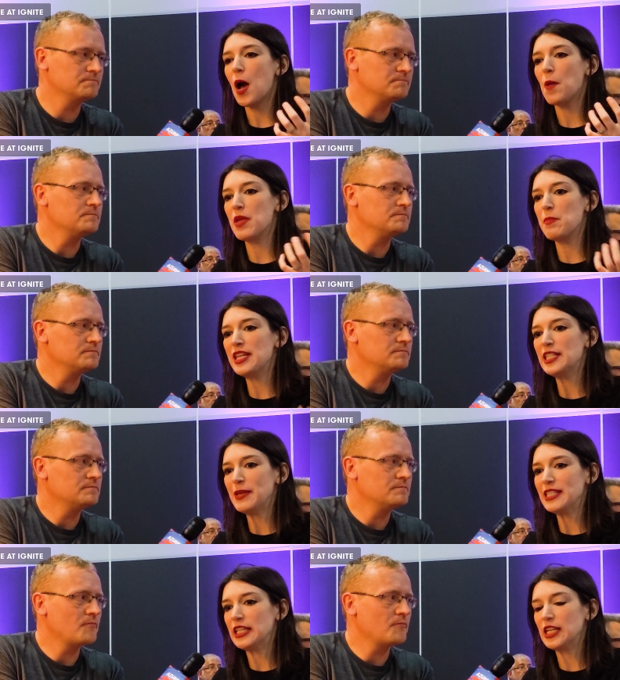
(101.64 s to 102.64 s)
Speaker 1: um, but it's
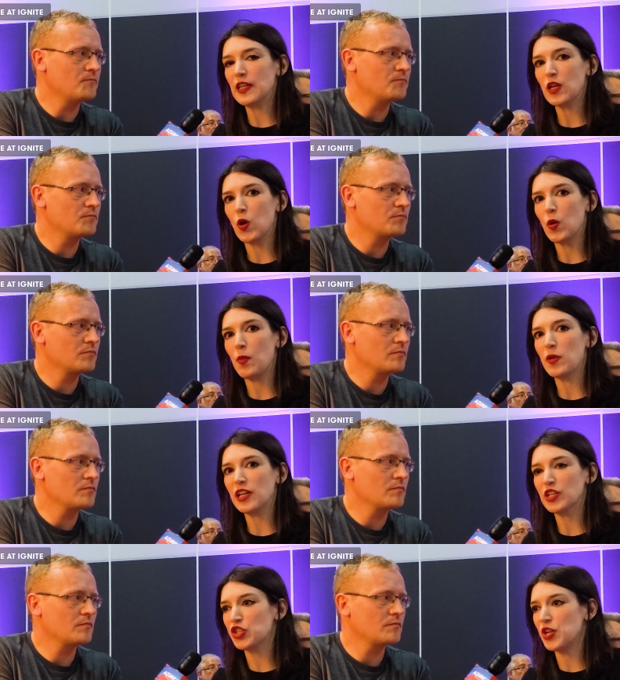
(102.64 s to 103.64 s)
basically like a, a
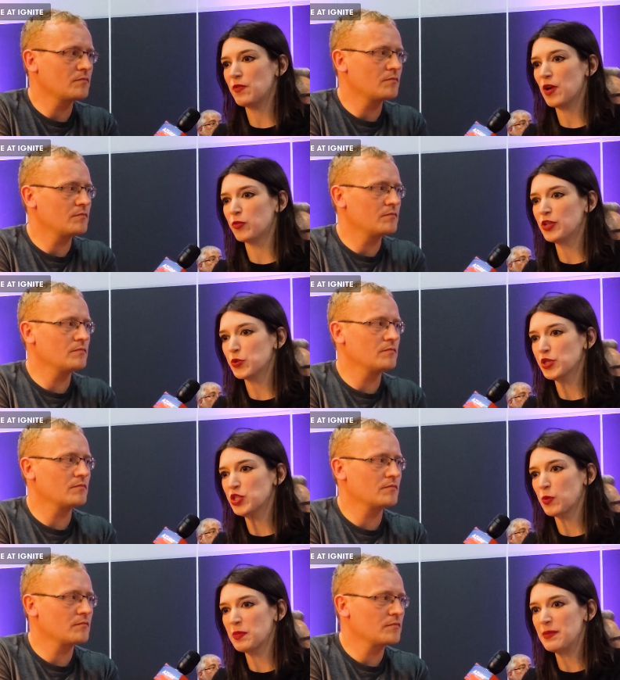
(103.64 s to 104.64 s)
collection of, of
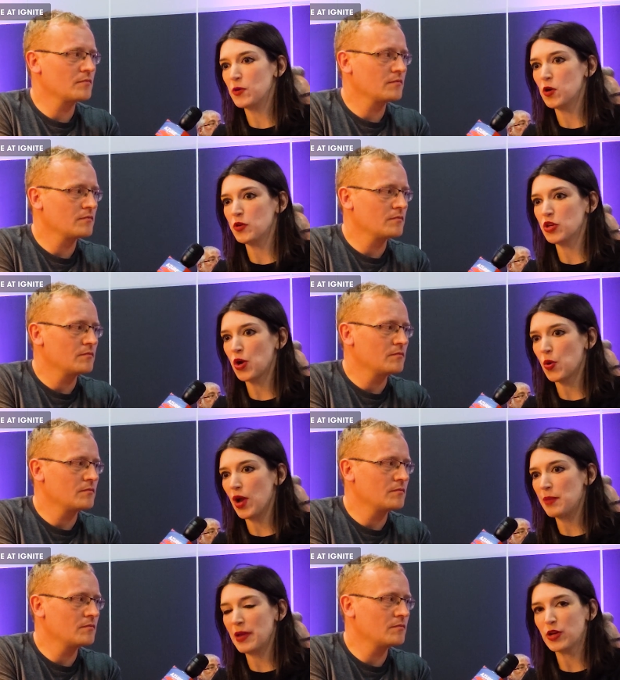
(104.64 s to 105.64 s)
resources where people, you know,
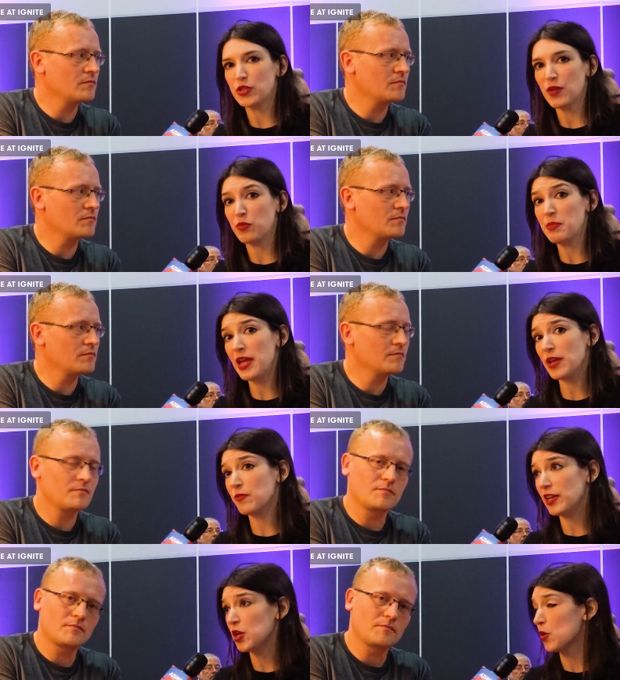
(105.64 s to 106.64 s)
at Microsoft, we
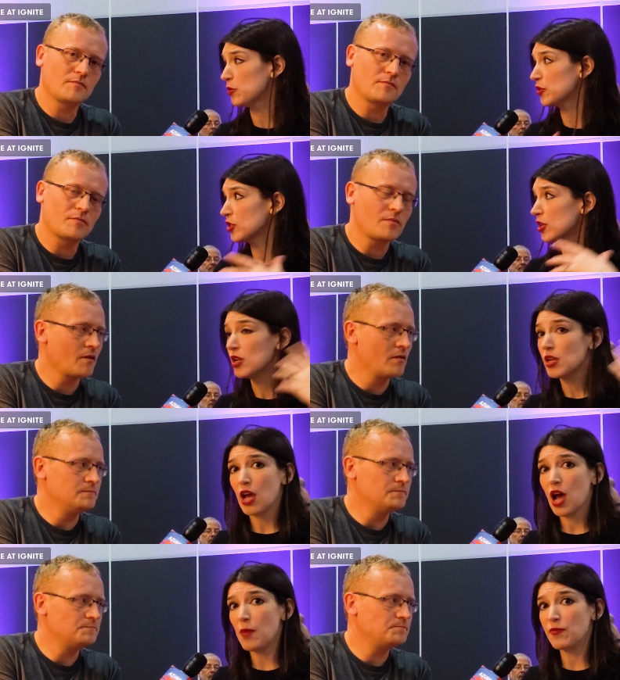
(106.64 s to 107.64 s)
make videos
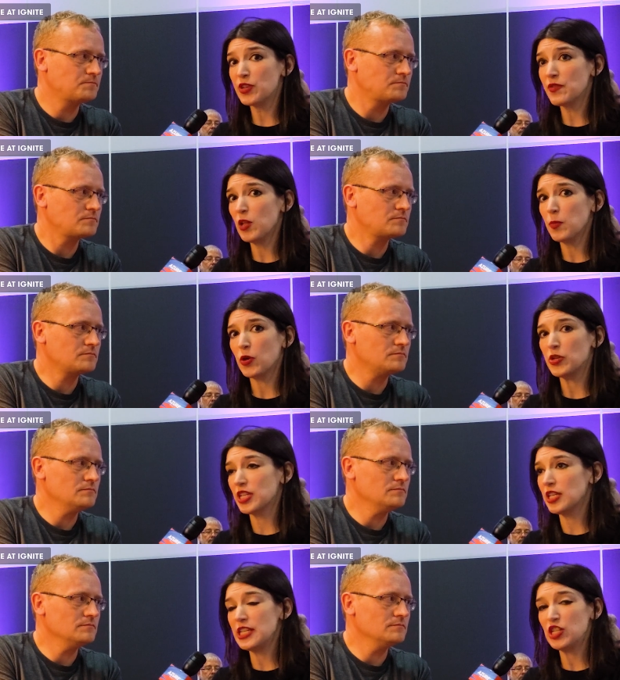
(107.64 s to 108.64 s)
um, for developers
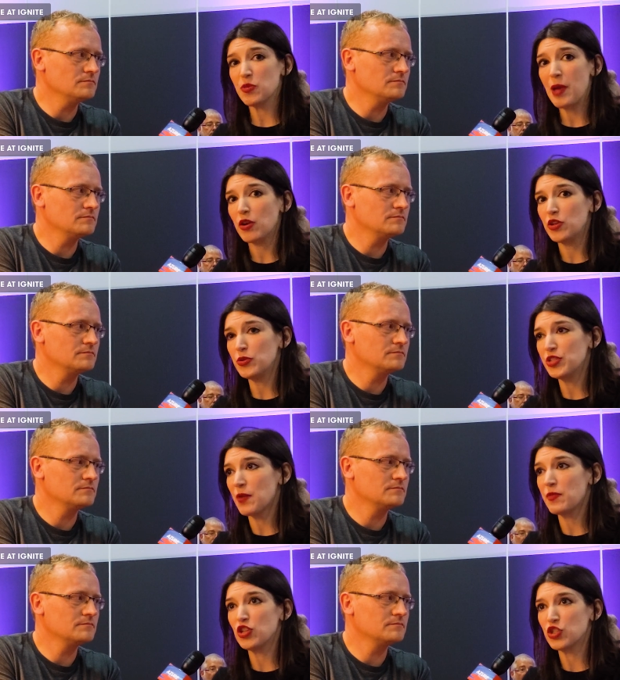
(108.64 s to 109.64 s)
to teach them how to do
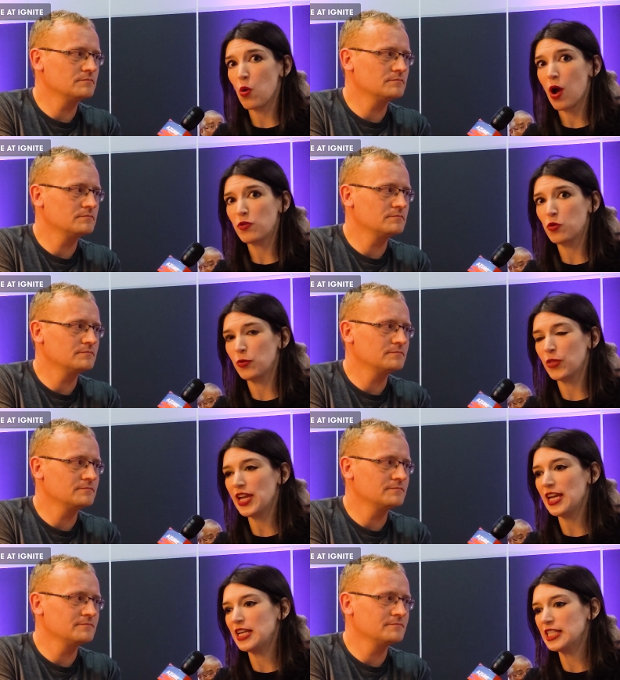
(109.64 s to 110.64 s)
stuff and to show off cool
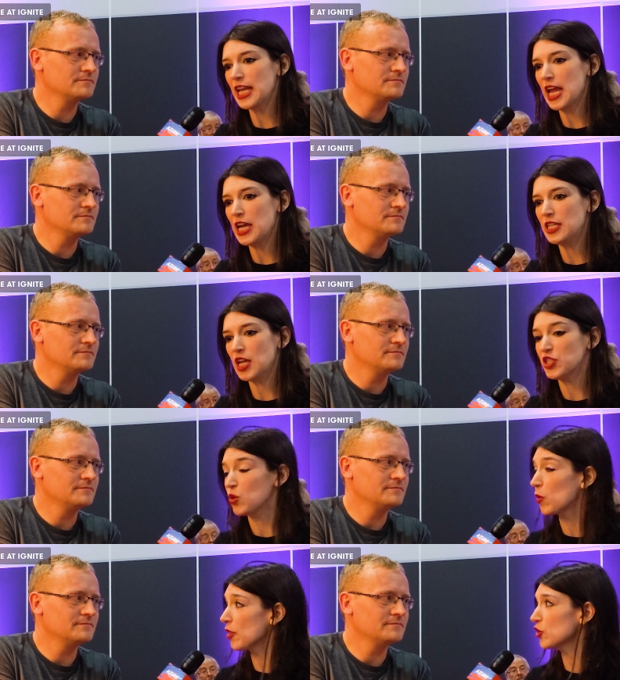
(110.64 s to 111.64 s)
things. And uh,
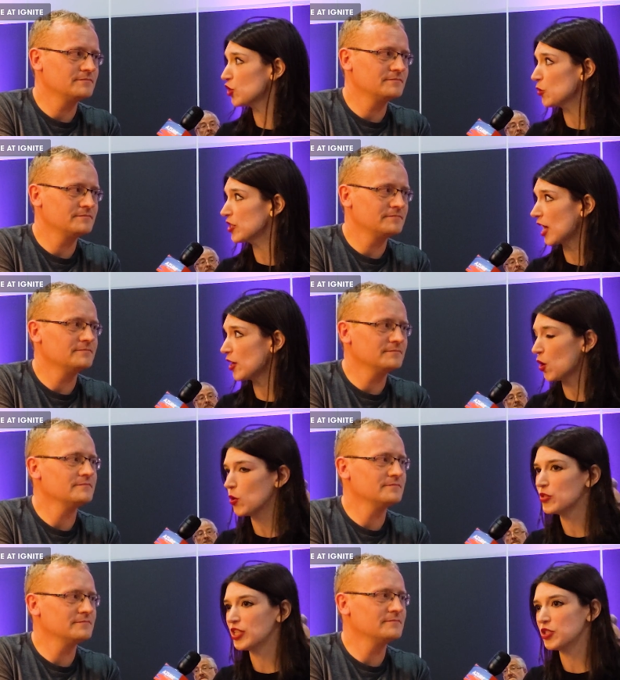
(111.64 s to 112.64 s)
so one of the shows that I
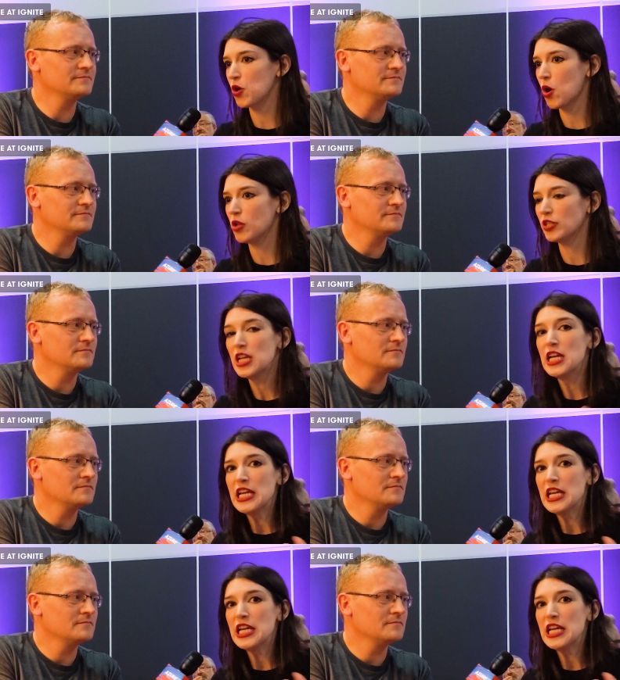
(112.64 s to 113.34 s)
host is called